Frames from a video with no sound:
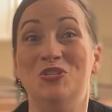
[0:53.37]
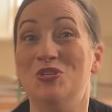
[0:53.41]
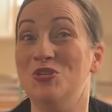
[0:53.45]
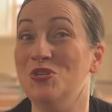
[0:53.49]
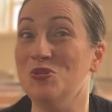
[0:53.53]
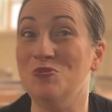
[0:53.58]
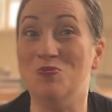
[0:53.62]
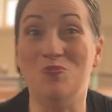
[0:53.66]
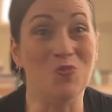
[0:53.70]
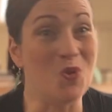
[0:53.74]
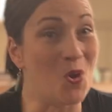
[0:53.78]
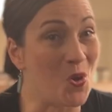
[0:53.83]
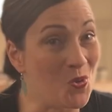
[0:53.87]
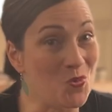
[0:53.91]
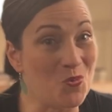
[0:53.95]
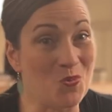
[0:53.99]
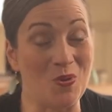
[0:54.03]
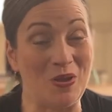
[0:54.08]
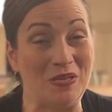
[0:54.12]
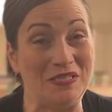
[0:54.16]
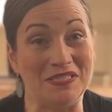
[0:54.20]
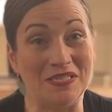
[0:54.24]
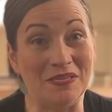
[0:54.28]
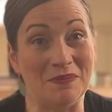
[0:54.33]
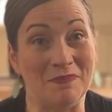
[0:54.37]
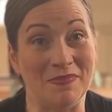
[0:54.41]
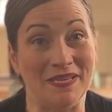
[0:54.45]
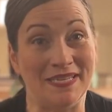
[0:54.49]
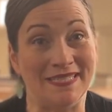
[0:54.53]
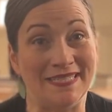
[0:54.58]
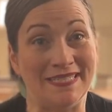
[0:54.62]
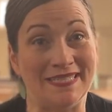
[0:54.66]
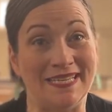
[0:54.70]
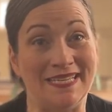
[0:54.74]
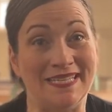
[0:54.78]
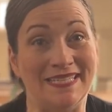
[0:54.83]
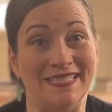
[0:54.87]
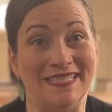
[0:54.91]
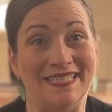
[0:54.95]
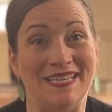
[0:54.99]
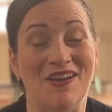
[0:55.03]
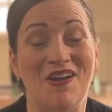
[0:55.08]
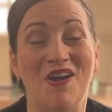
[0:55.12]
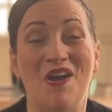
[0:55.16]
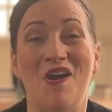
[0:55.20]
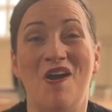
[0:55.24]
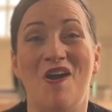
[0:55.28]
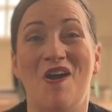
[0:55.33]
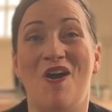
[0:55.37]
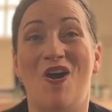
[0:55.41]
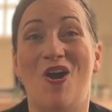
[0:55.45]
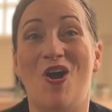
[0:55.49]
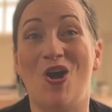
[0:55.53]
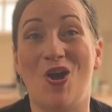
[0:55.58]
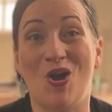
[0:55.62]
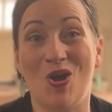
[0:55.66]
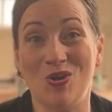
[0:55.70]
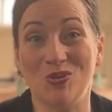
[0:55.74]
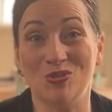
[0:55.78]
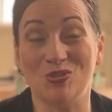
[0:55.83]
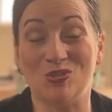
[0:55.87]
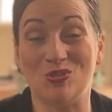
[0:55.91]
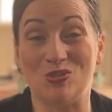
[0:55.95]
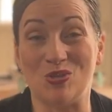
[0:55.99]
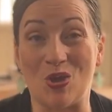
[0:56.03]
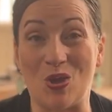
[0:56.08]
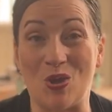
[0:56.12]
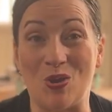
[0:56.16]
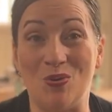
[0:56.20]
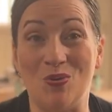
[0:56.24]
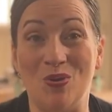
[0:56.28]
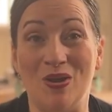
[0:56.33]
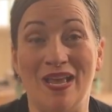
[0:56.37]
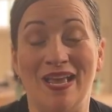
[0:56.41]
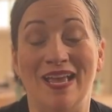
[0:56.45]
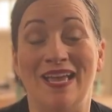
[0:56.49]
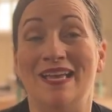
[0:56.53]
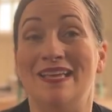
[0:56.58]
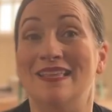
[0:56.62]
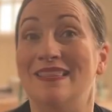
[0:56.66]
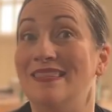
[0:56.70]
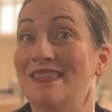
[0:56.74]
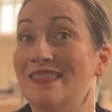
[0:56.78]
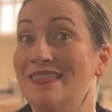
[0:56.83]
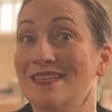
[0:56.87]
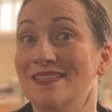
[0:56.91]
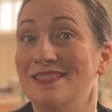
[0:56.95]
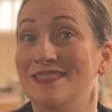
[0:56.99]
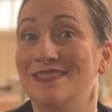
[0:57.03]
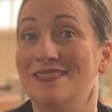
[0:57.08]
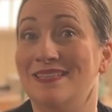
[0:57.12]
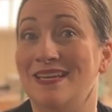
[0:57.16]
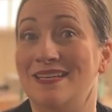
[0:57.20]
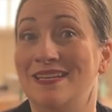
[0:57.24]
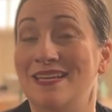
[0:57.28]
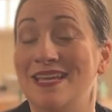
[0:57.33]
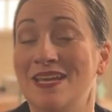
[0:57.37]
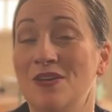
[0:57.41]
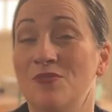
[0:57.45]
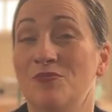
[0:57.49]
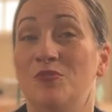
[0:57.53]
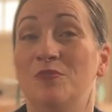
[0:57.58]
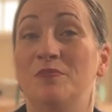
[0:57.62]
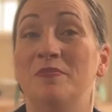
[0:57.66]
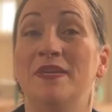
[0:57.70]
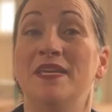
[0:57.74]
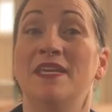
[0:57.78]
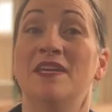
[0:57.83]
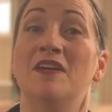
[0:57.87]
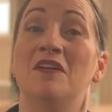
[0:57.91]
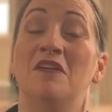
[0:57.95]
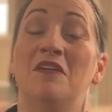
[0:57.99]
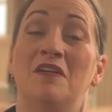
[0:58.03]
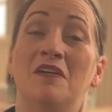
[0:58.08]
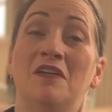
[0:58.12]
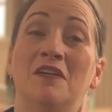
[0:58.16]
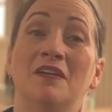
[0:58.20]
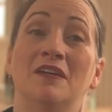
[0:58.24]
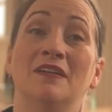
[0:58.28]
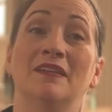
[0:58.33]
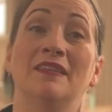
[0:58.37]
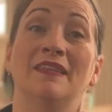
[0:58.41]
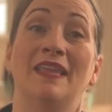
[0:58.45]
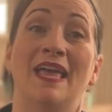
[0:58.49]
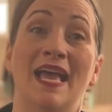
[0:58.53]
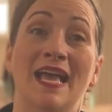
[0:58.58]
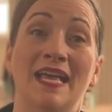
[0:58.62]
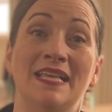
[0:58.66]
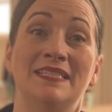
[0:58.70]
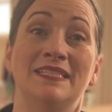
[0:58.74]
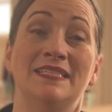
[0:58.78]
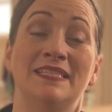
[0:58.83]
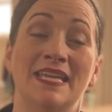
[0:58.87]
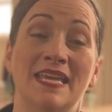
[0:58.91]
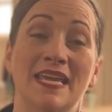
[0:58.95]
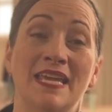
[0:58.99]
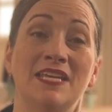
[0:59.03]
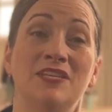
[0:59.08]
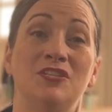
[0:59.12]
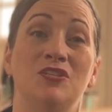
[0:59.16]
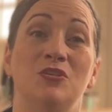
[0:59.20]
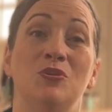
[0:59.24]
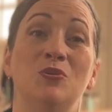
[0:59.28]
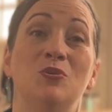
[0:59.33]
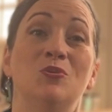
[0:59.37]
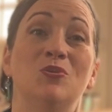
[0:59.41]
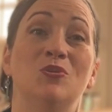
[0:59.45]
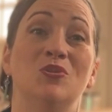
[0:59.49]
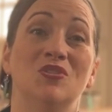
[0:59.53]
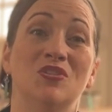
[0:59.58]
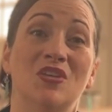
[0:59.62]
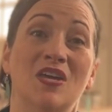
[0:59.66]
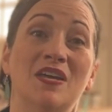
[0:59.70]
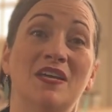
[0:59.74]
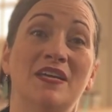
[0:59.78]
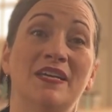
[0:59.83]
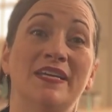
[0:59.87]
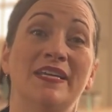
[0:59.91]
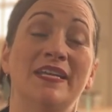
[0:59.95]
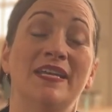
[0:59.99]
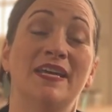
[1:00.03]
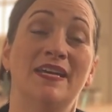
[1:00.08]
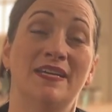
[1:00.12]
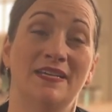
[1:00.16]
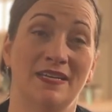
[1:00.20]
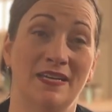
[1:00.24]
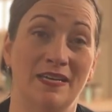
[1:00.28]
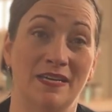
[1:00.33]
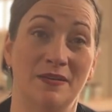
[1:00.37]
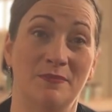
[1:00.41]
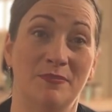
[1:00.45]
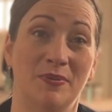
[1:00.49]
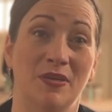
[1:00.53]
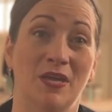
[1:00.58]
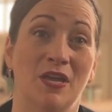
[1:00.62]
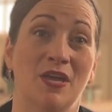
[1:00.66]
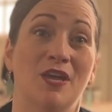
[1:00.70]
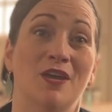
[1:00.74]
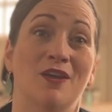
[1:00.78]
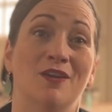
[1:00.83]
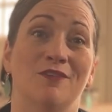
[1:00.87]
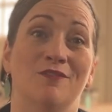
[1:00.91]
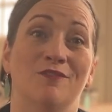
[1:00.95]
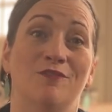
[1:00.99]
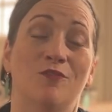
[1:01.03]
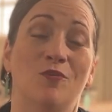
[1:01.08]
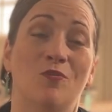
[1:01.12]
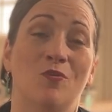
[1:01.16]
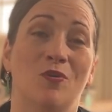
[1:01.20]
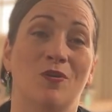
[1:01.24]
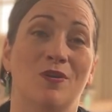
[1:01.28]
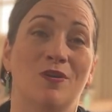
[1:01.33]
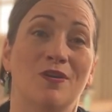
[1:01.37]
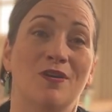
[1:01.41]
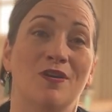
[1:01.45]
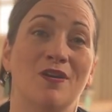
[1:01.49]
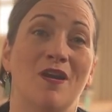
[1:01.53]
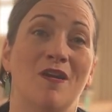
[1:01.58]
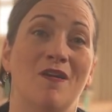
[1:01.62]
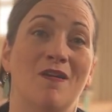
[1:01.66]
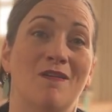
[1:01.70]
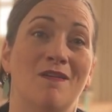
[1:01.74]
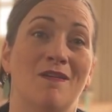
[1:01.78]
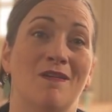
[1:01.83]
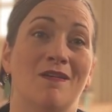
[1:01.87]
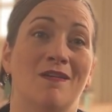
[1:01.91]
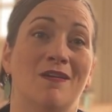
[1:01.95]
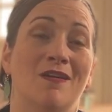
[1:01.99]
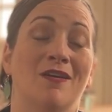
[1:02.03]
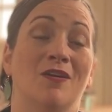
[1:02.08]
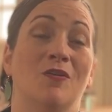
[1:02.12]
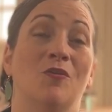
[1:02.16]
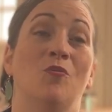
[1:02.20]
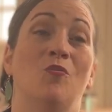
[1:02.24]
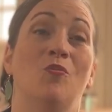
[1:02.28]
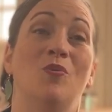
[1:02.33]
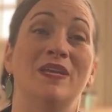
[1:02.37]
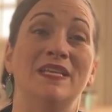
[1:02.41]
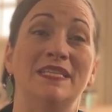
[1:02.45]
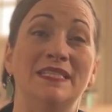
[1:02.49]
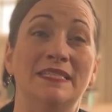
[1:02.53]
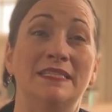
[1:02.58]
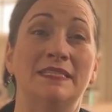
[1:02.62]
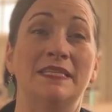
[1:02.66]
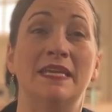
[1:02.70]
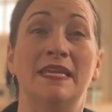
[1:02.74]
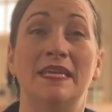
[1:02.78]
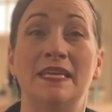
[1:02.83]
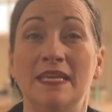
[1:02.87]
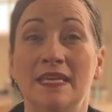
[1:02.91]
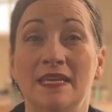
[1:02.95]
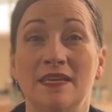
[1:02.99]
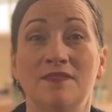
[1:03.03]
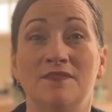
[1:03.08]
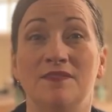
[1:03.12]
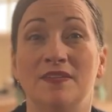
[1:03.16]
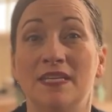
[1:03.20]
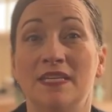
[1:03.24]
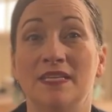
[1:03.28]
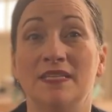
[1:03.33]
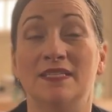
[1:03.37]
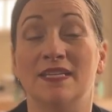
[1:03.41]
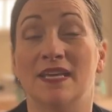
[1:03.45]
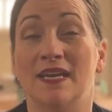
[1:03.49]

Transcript: You won't want to miss it. Also, this Sunday will be our last day to sign up for our Wednesday evening